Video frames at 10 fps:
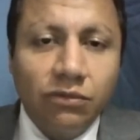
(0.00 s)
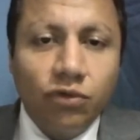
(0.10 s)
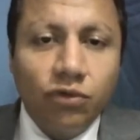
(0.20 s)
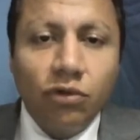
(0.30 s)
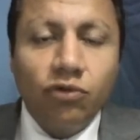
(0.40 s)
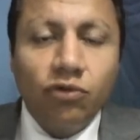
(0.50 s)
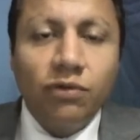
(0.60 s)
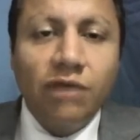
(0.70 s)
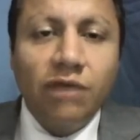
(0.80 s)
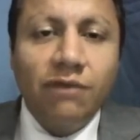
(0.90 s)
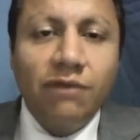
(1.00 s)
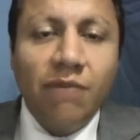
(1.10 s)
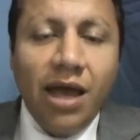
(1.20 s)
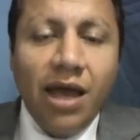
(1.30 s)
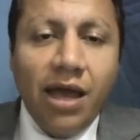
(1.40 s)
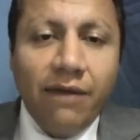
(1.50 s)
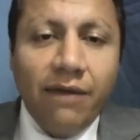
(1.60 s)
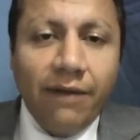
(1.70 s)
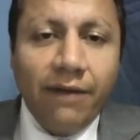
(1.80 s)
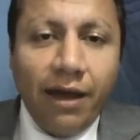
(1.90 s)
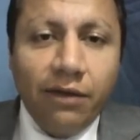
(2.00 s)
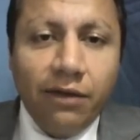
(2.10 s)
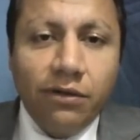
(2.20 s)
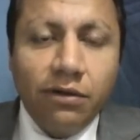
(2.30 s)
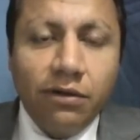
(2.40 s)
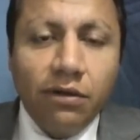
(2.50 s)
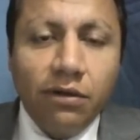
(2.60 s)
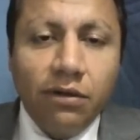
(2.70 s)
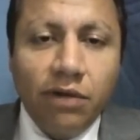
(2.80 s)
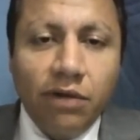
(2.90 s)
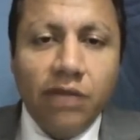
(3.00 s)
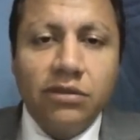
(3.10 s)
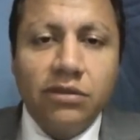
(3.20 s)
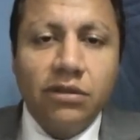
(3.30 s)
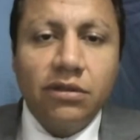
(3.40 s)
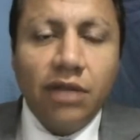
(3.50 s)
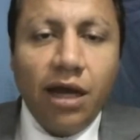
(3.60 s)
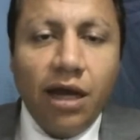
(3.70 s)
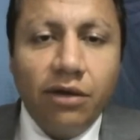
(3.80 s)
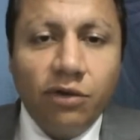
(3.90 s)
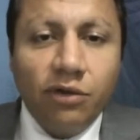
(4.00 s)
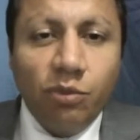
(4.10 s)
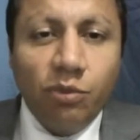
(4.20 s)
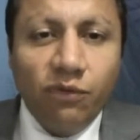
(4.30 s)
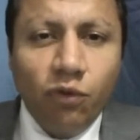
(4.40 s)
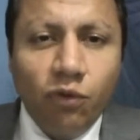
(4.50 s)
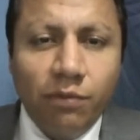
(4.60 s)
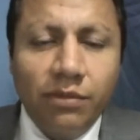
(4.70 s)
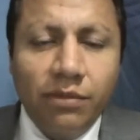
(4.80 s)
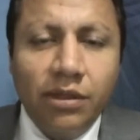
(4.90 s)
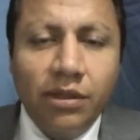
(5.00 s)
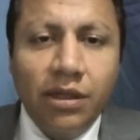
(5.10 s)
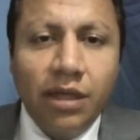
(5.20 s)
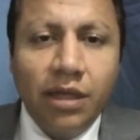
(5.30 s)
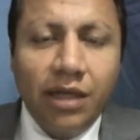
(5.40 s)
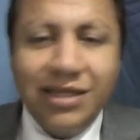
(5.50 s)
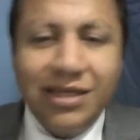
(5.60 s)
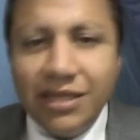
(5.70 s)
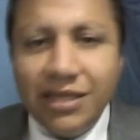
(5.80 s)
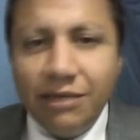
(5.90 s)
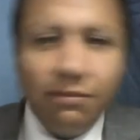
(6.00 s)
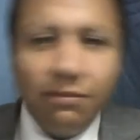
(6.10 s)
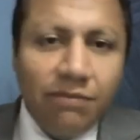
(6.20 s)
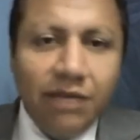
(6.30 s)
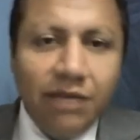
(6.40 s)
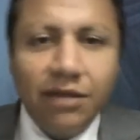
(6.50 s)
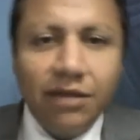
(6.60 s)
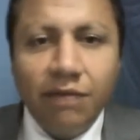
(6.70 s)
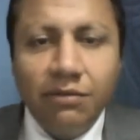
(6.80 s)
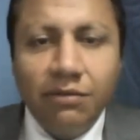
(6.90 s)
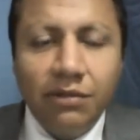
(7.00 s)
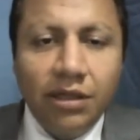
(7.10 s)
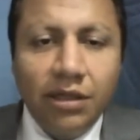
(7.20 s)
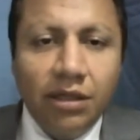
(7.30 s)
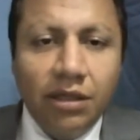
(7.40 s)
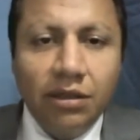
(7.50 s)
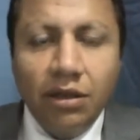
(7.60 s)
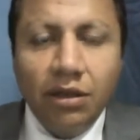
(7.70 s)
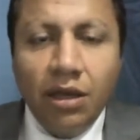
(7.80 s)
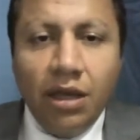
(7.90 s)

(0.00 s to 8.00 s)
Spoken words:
You are going to give them higher grades the higher they perform. And in the meantime, in